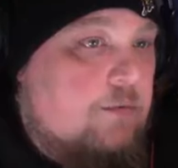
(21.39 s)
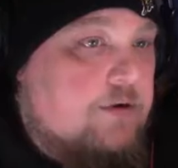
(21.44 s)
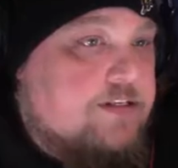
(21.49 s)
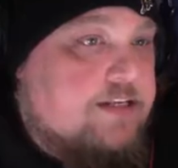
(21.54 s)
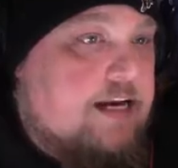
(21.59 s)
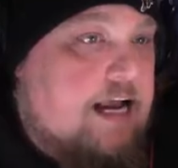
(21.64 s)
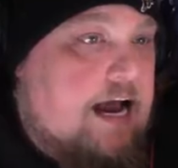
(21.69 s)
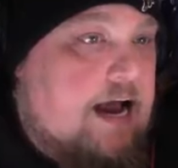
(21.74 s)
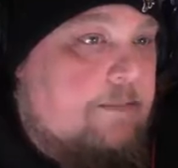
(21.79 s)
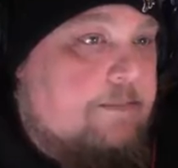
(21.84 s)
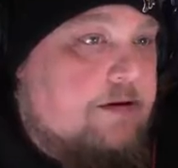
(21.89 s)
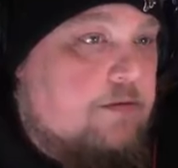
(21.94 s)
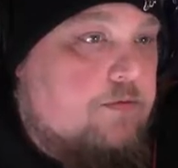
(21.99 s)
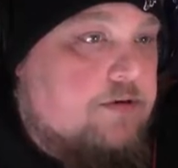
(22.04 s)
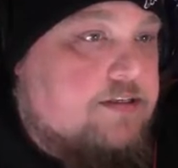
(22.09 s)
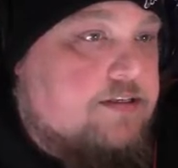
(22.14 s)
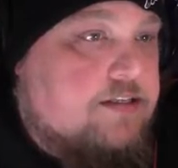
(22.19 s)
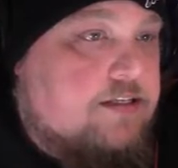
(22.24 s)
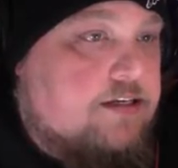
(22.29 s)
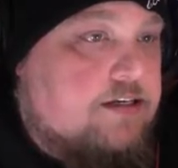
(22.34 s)
What's an obby?
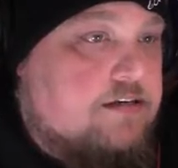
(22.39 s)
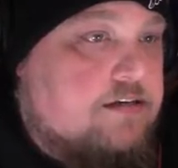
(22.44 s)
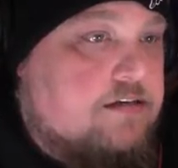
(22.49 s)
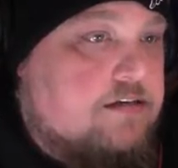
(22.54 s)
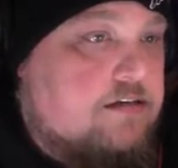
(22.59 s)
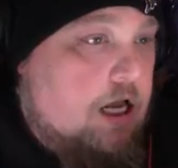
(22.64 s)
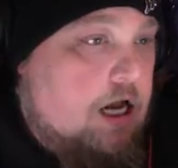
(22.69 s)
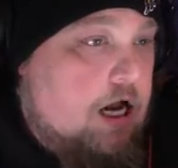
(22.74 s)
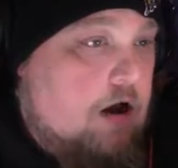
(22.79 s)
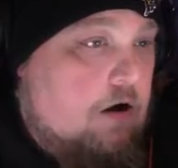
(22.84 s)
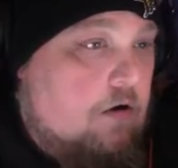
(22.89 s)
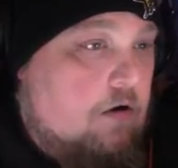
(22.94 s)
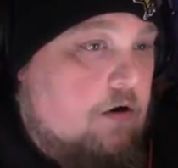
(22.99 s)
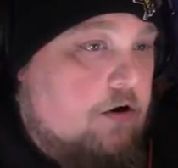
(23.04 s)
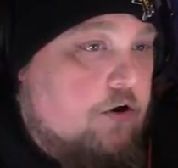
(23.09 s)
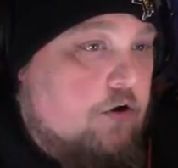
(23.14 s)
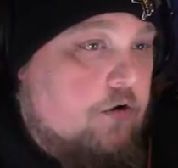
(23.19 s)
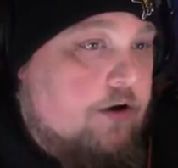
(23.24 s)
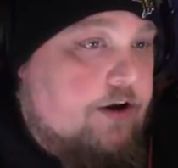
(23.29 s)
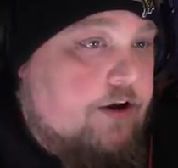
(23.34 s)
What's this? Oh,
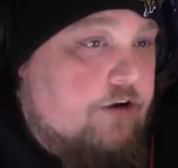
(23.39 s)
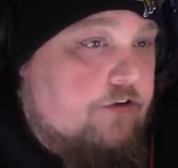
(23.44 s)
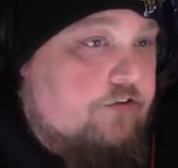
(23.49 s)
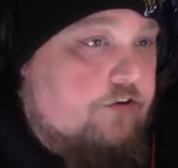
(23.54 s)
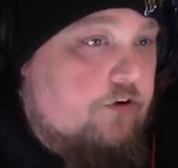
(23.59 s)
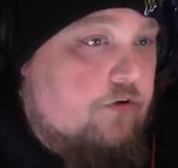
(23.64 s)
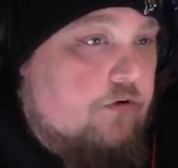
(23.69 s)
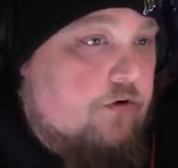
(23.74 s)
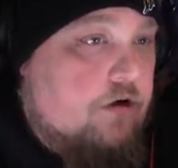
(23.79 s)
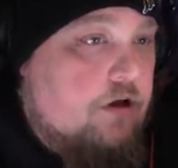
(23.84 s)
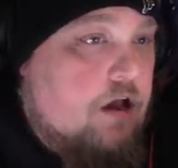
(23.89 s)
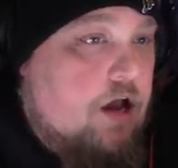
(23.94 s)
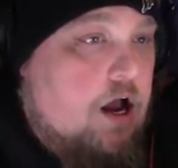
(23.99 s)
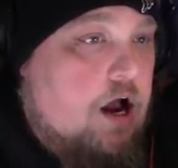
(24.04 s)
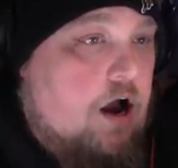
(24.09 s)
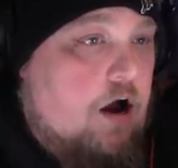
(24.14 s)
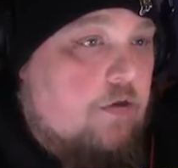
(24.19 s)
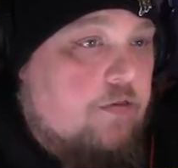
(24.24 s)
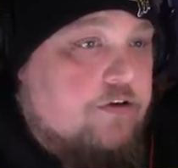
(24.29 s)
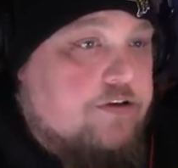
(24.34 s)
you're in here too.
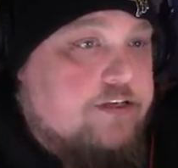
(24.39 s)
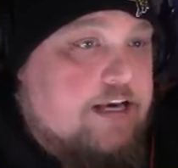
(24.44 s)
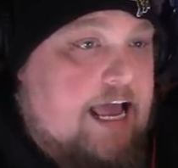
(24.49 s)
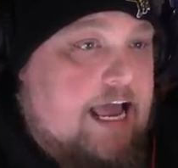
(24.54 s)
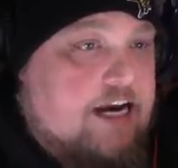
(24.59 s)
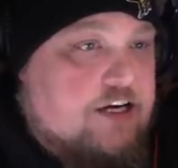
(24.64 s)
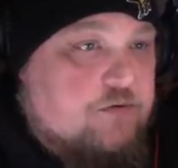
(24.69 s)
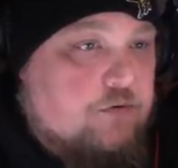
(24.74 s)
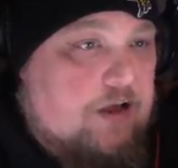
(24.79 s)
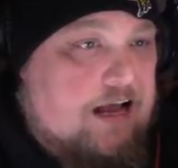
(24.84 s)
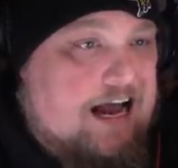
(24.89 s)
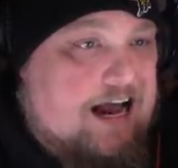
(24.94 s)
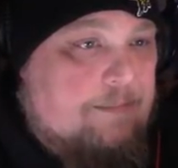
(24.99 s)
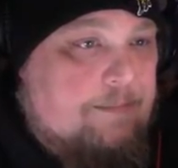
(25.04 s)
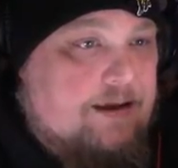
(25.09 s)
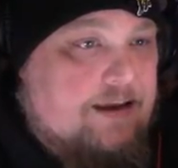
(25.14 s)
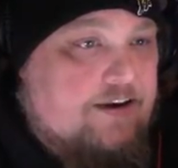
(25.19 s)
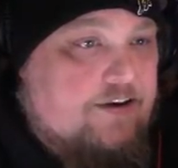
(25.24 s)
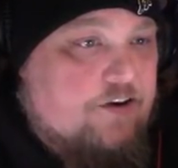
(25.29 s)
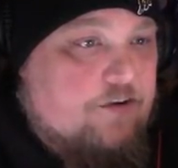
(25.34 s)
Oh, there's an actual
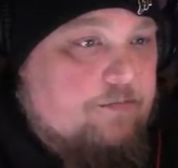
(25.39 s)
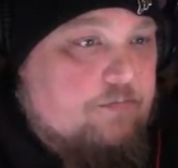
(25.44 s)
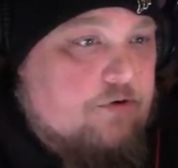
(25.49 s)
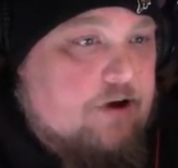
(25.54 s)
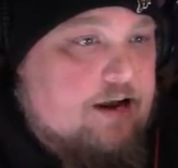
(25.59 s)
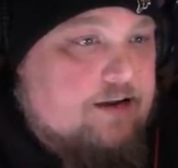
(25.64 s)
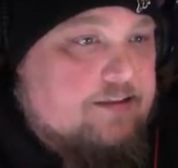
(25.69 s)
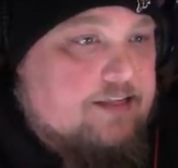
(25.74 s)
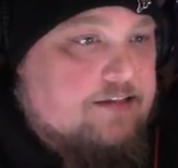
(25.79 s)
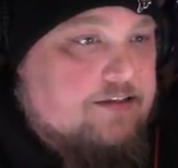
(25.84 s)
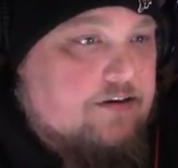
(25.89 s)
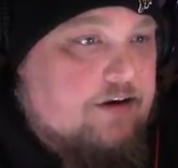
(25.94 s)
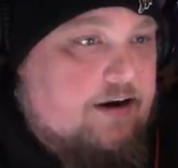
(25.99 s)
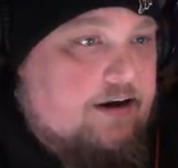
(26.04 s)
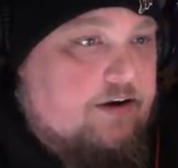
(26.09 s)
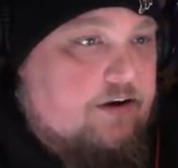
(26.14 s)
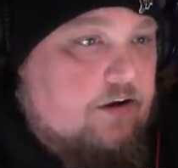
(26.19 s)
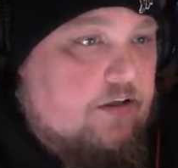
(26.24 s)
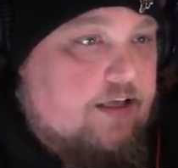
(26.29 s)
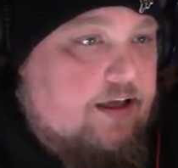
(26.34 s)
obby in here, Brock Lesnar? I
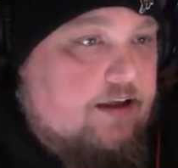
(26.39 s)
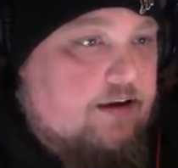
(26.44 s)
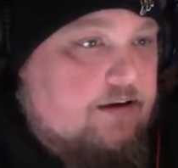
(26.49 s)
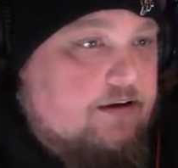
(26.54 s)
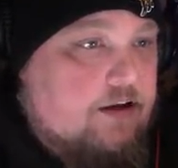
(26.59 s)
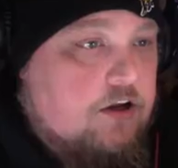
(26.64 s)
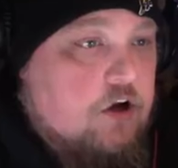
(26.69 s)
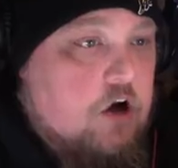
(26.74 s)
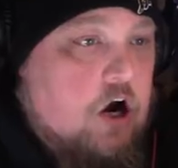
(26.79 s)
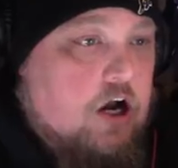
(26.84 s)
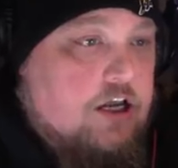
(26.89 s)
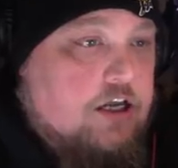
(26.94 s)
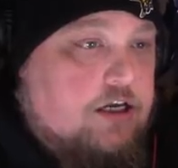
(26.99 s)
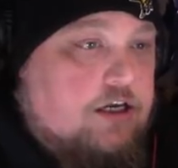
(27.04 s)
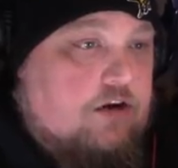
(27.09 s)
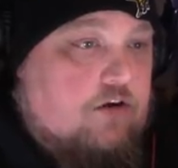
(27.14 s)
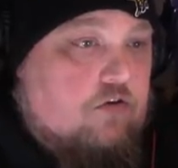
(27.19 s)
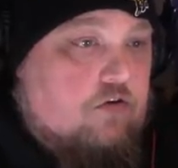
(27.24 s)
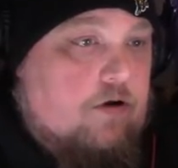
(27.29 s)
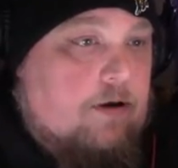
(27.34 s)
didn't know that. Hey,
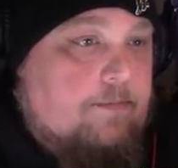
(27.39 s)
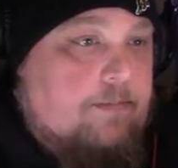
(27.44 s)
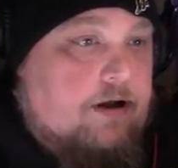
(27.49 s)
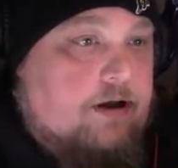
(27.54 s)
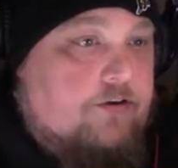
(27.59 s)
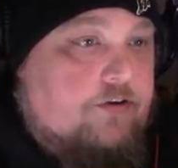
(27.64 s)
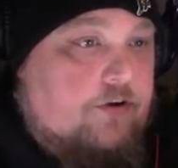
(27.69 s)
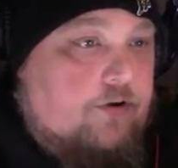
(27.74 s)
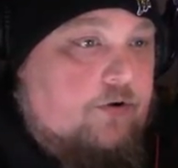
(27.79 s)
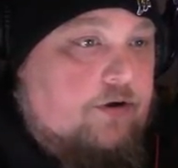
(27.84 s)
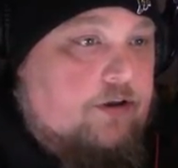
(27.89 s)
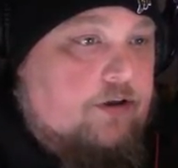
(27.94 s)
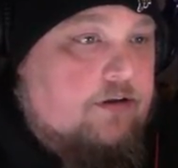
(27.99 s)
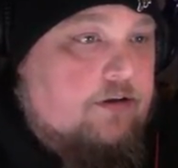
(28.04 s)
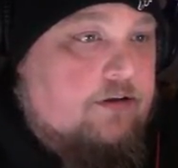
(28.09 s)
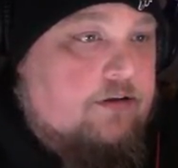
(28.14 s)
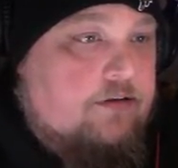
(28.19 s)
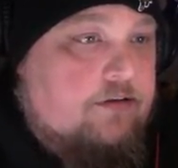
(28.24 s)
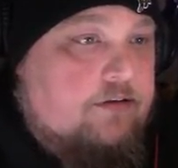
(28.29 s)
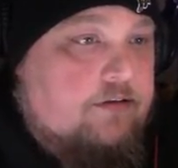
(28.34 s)
Caramba, dude.
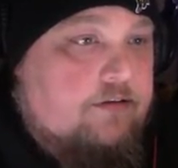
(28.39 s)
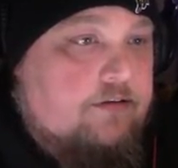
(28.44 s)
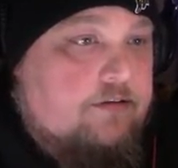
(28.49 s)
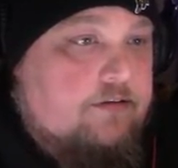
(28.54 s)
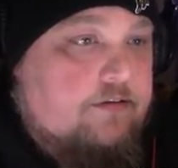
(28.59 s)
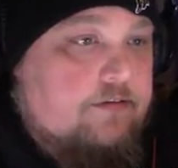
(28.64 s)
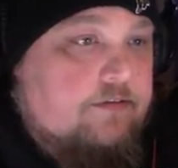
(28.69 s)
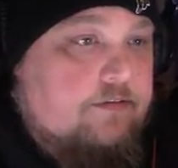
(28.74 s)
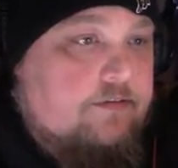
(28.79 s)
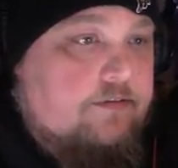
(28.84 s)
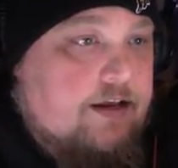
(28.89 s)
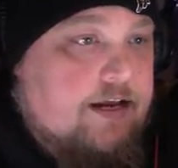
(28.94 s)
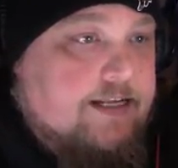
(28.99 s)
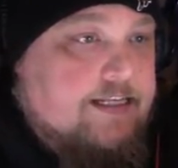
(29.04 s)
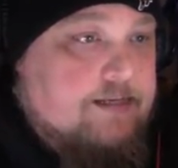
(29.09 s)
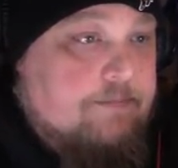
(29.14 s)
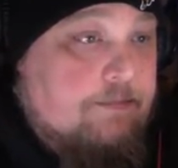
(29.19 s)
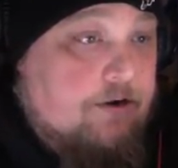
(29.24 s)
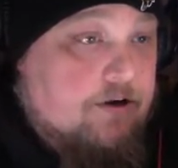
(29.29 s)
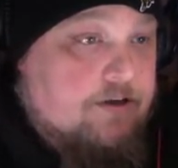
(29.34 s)
Hey, Caramba.
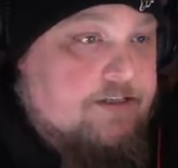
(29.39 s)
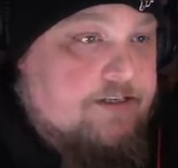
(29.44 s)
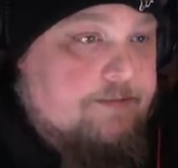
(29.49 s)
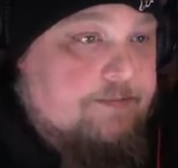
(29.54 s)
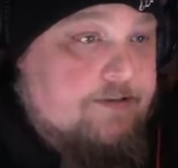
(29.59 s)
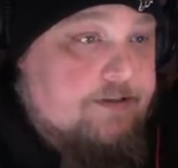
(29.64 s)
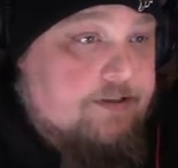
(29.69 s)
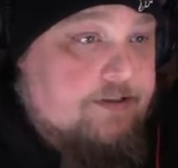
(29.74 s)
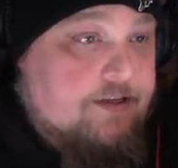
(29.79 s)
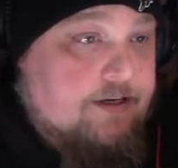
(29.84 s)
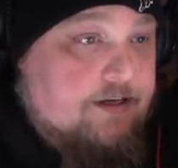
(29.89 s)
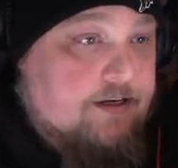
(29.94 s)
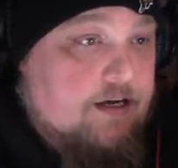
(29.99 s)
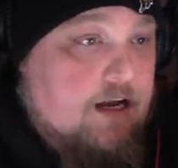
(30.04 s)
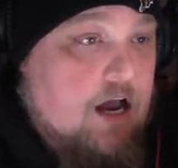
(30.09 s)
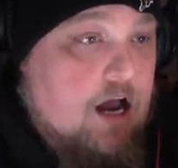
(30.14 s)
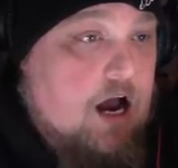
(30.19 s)
It's a Bart Simpson thing. Oh!